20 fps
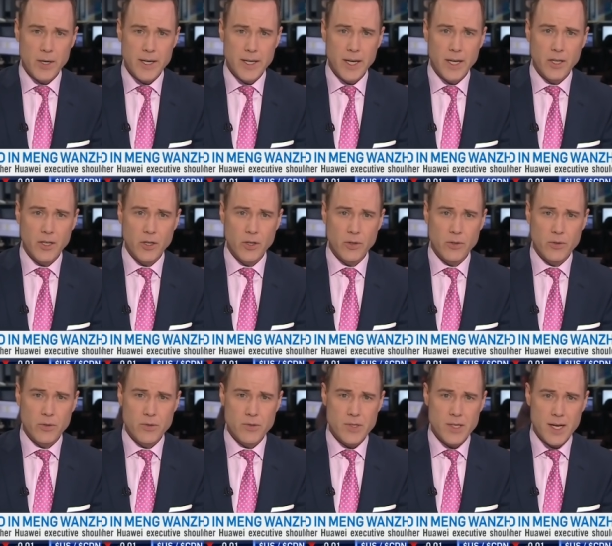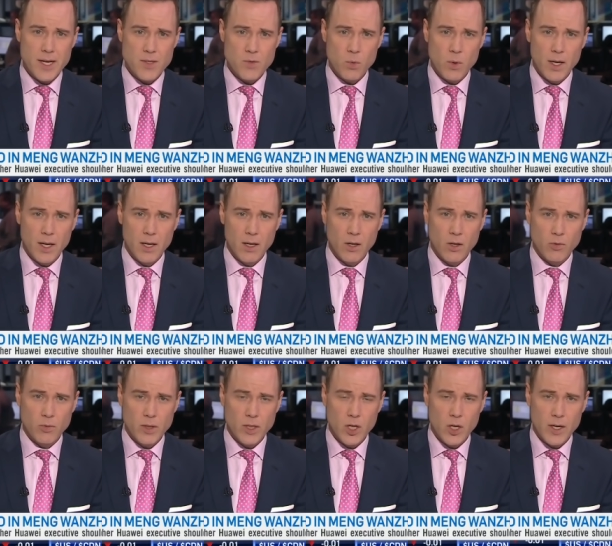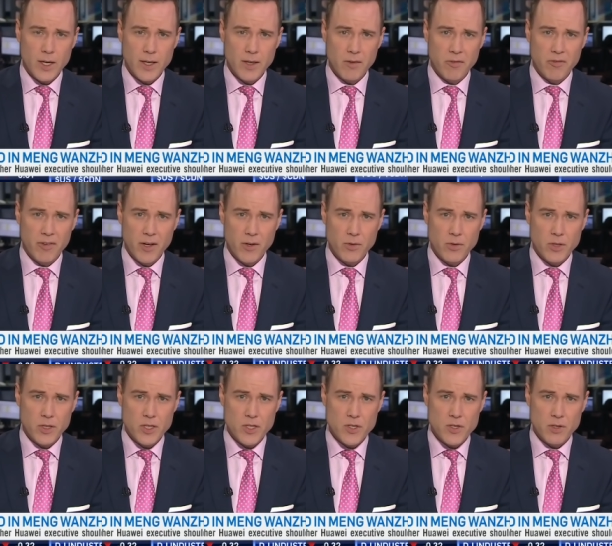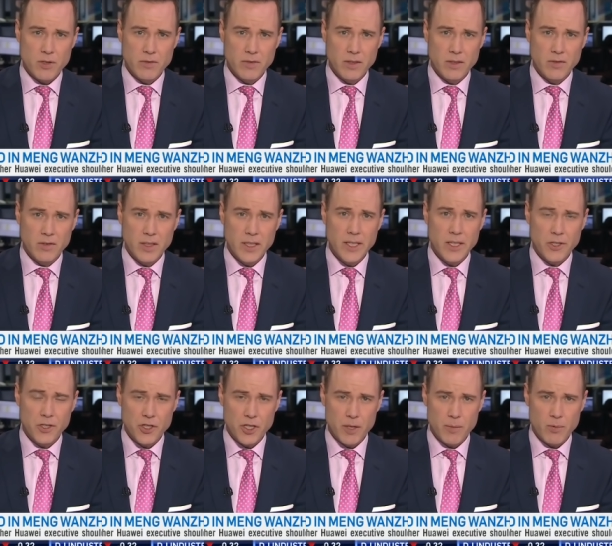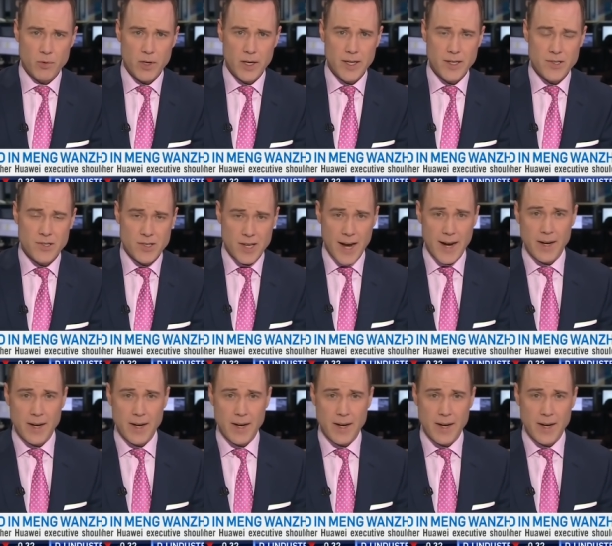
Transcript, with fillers: Breaking news as well regarding the federal conservative leadership race.